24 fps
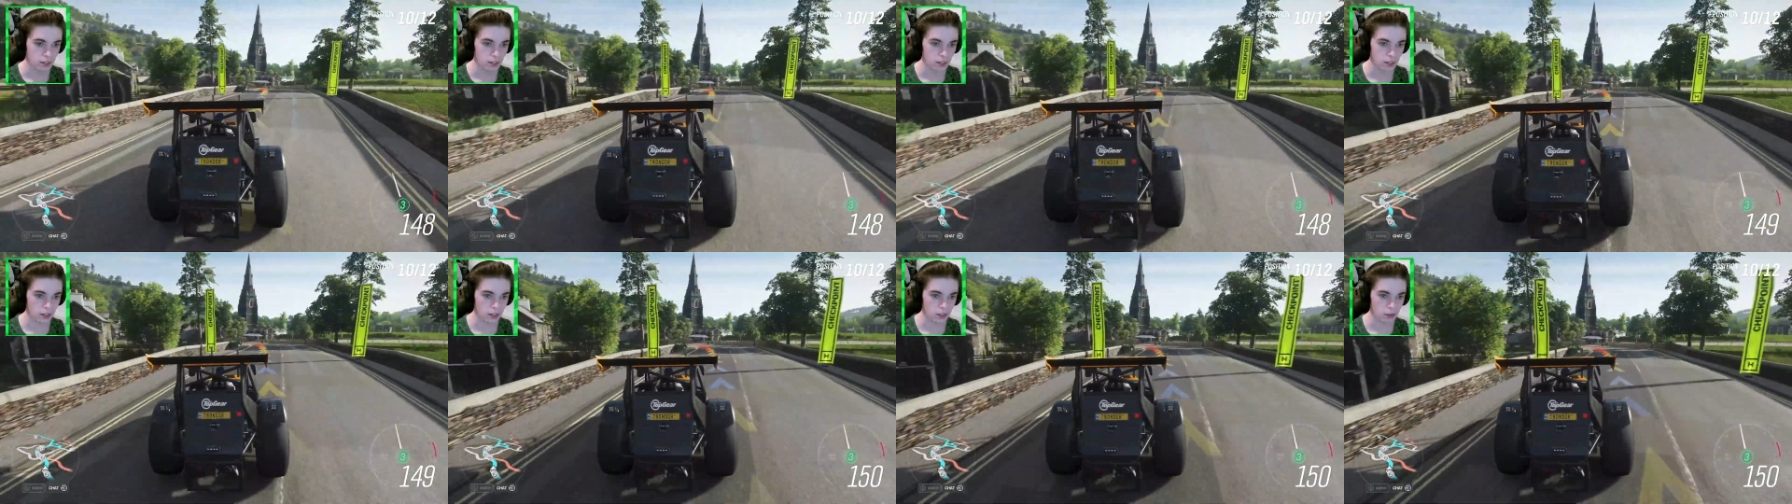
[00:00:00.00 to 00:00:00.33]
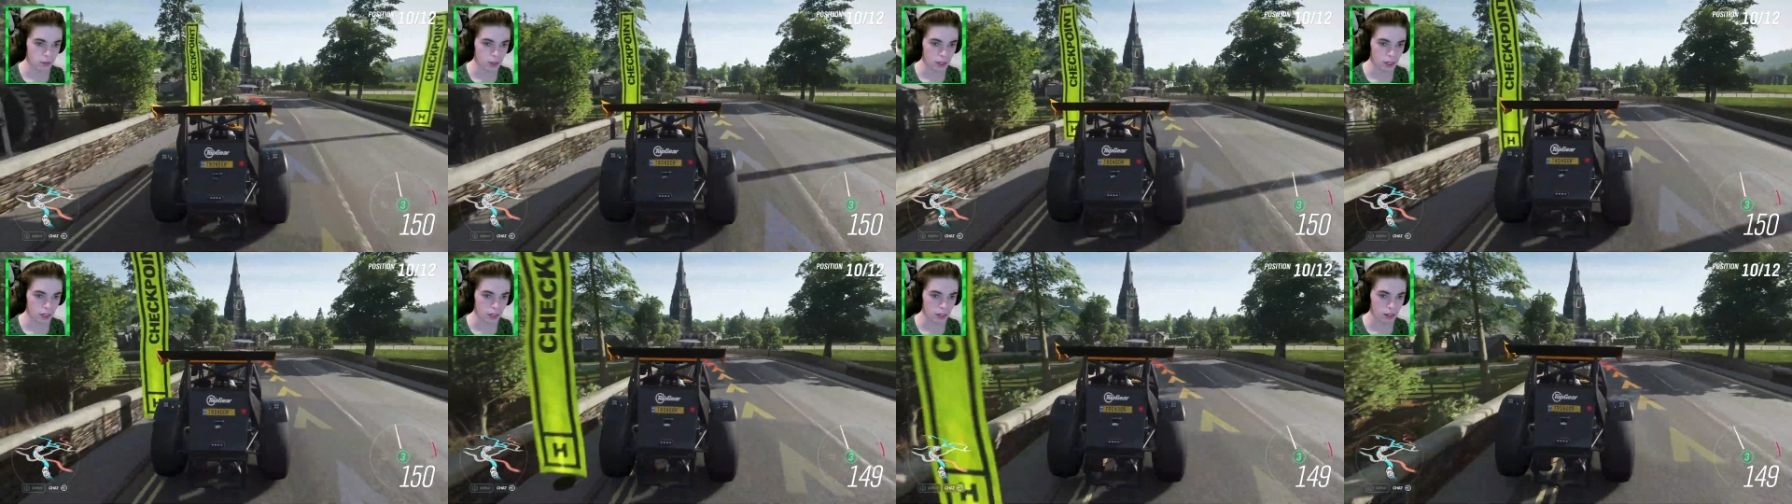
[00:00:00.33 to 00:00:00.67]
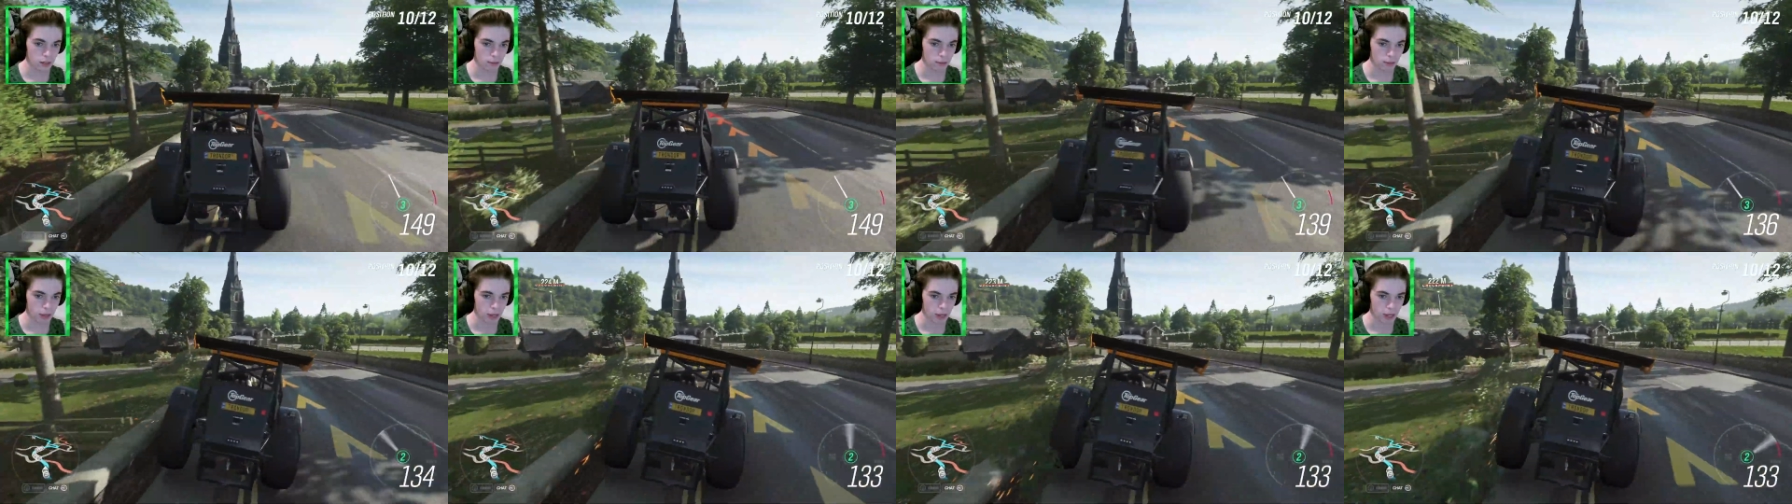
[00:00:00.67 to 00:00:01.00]
and we can
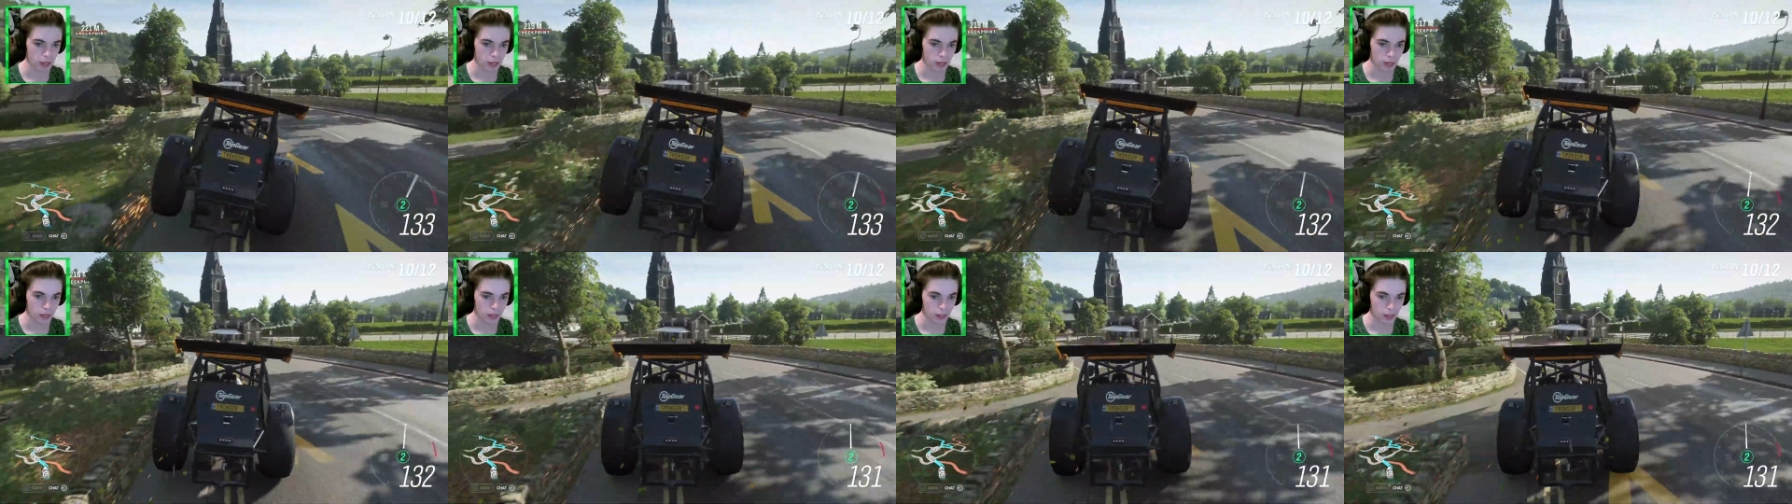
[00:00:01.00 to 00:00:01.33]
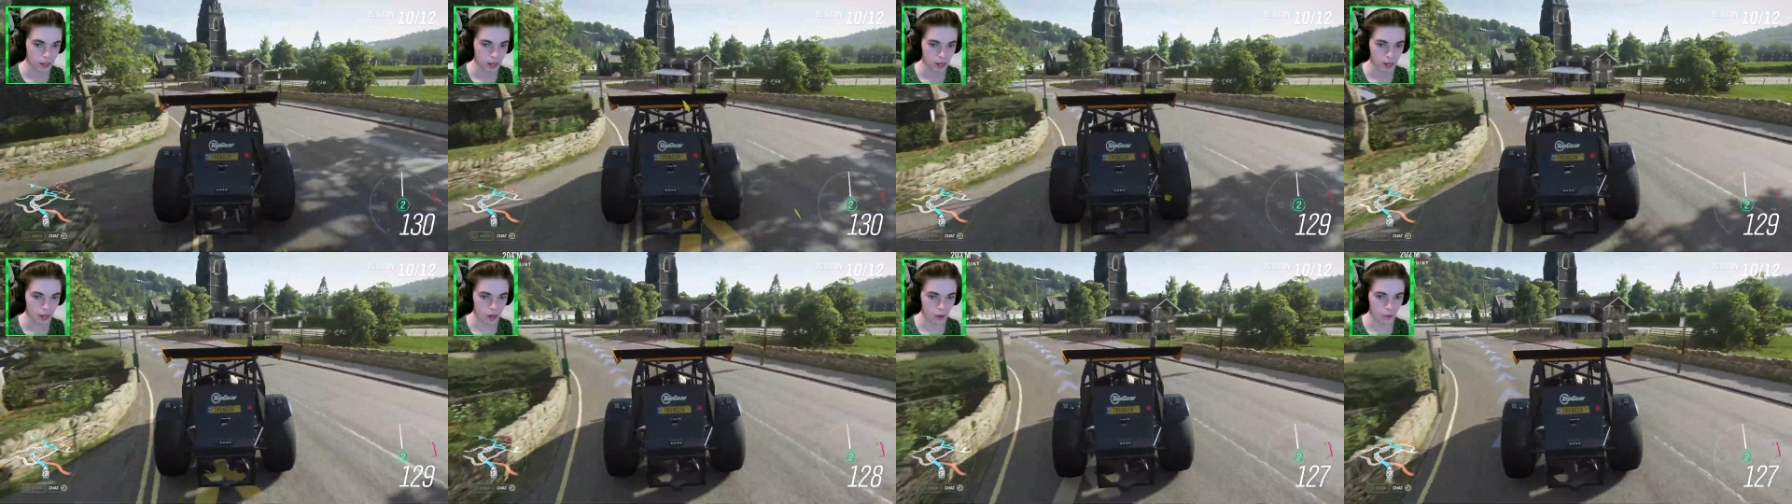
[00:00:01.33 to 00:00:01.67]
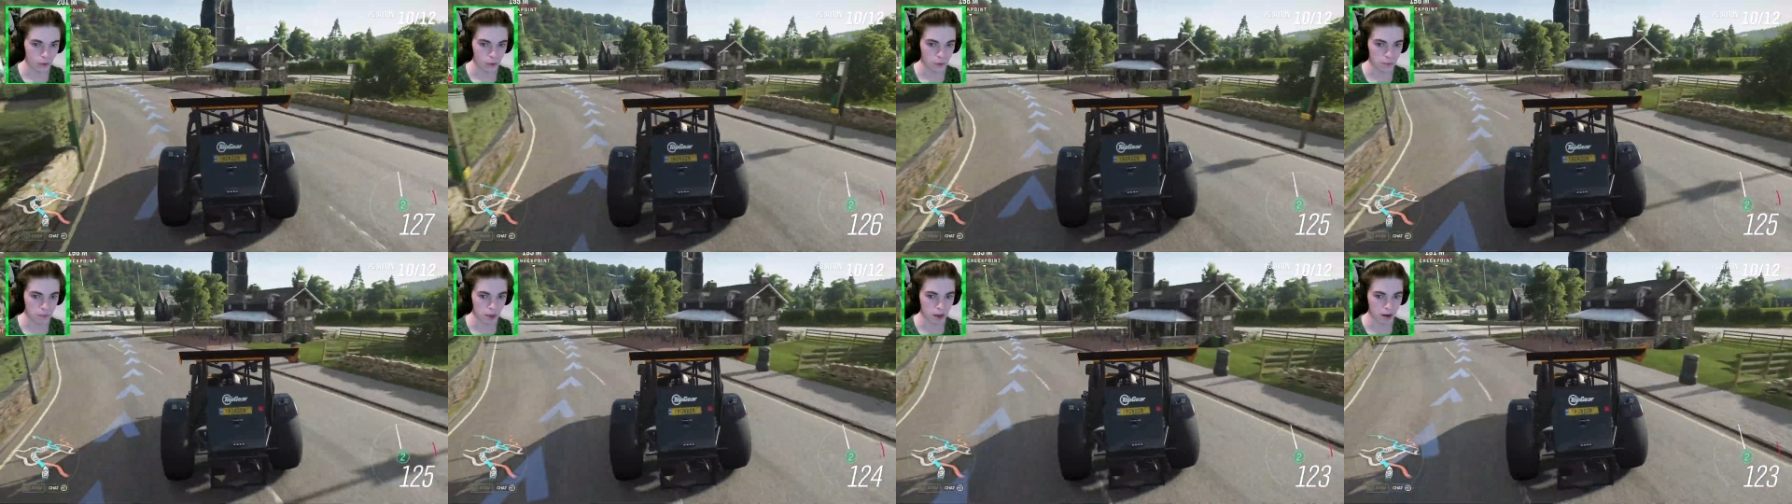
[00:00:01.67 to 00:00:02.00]
make our
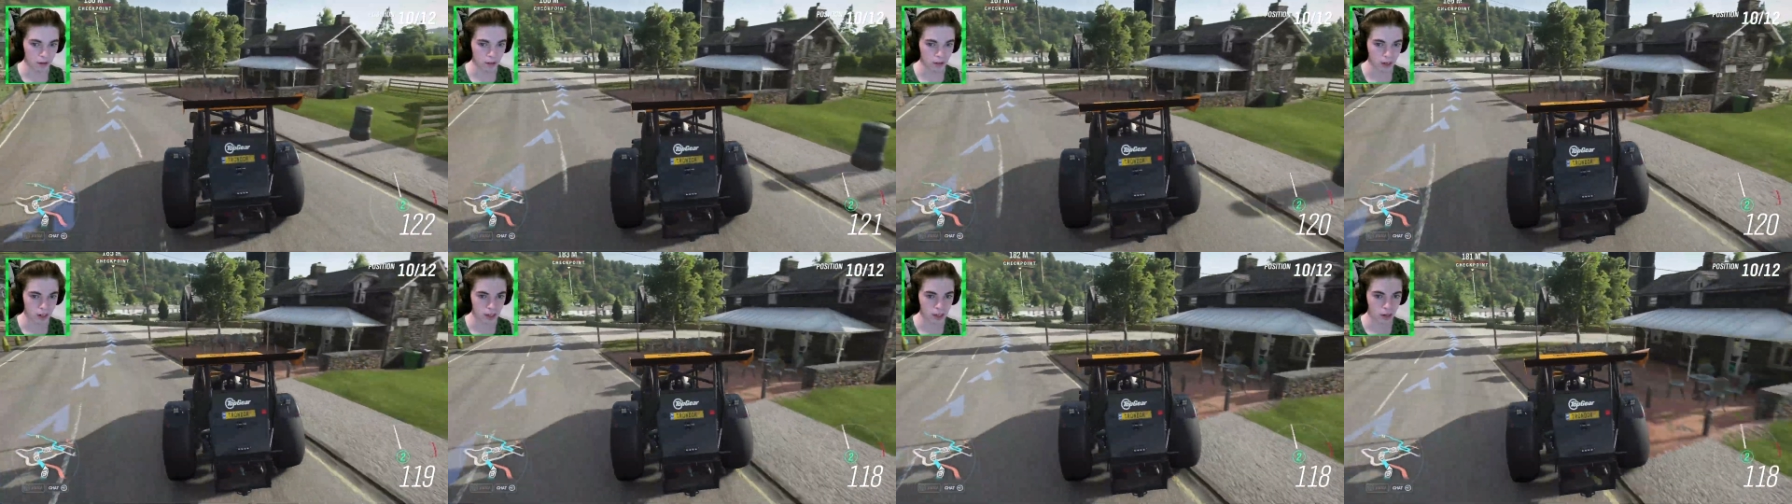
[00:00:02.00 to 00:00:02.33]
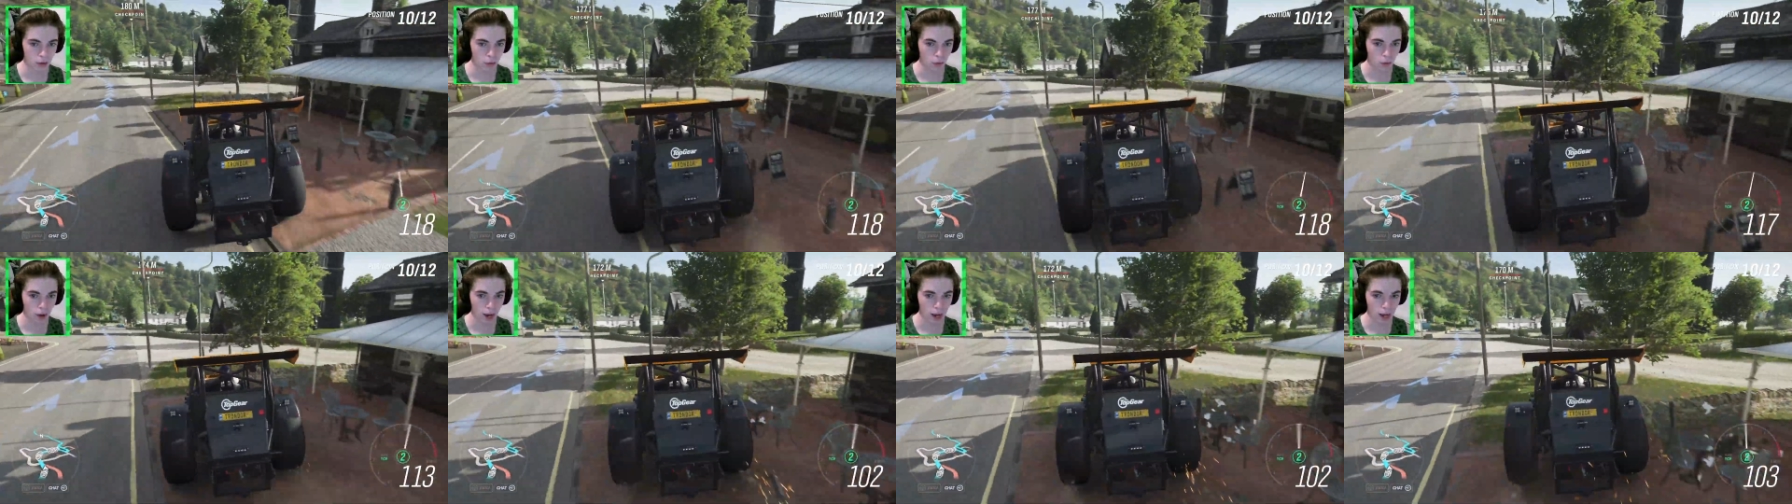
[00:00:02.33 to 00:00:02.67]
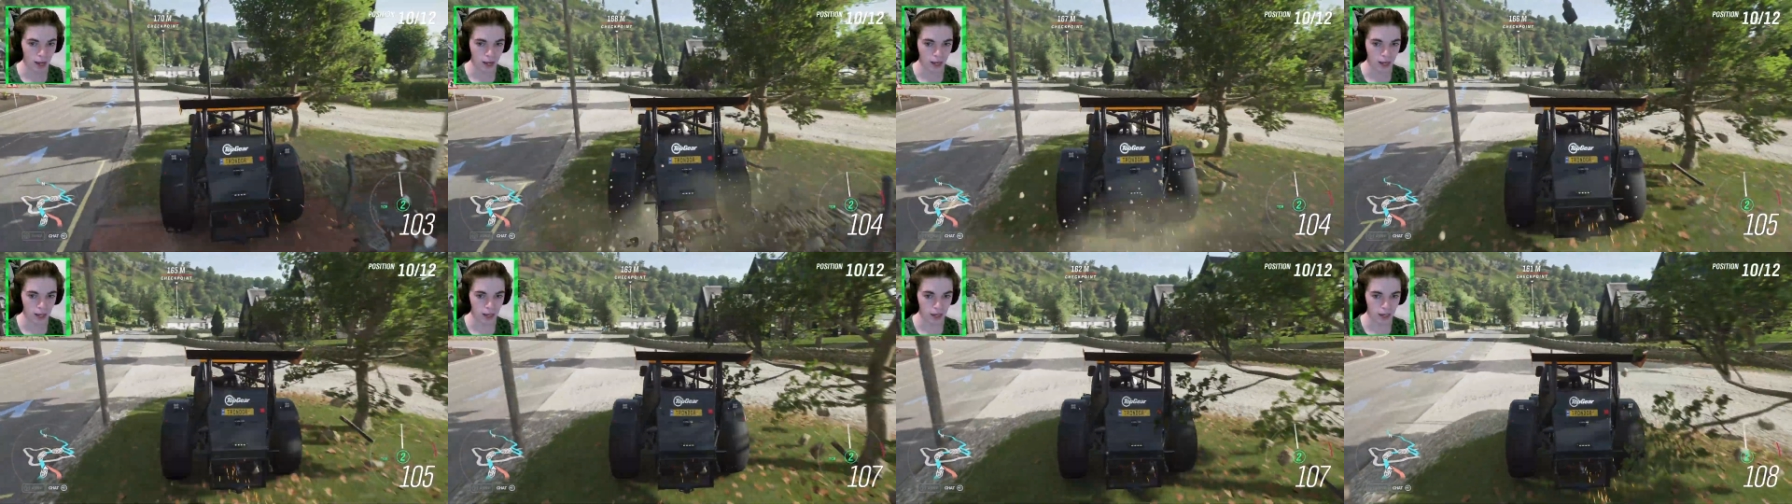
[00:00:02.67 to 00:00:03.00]
merry
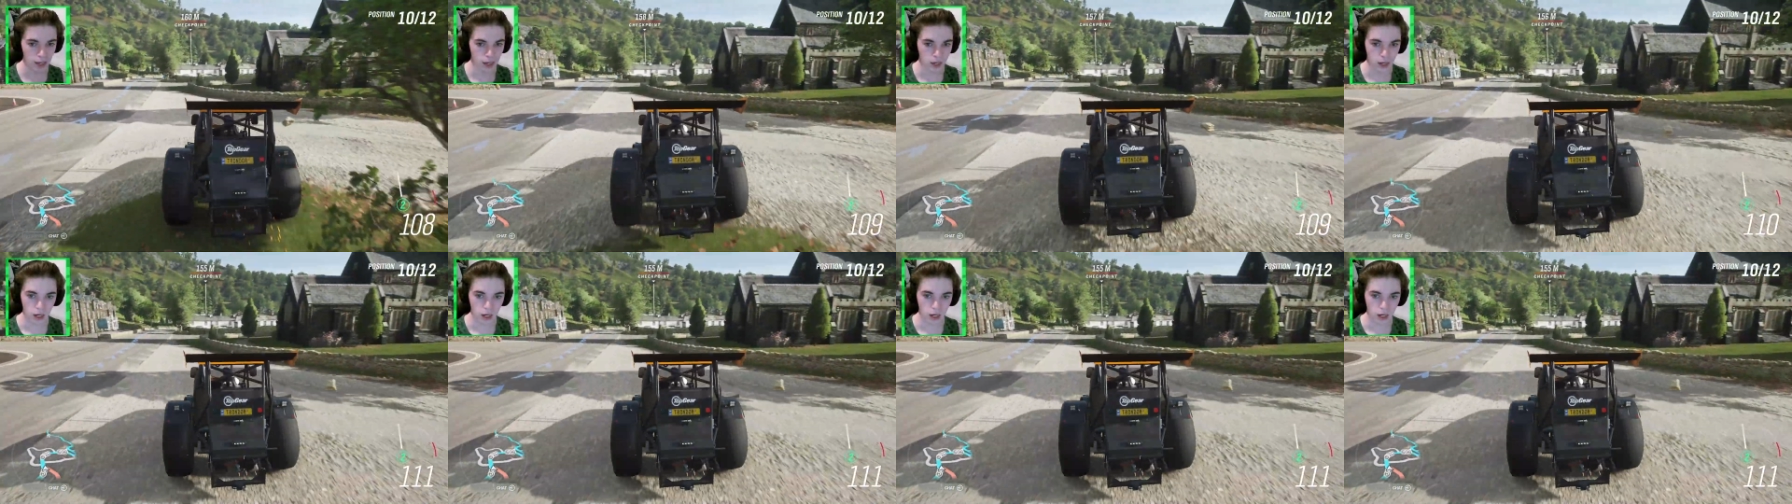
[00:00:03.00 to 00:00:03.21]
way.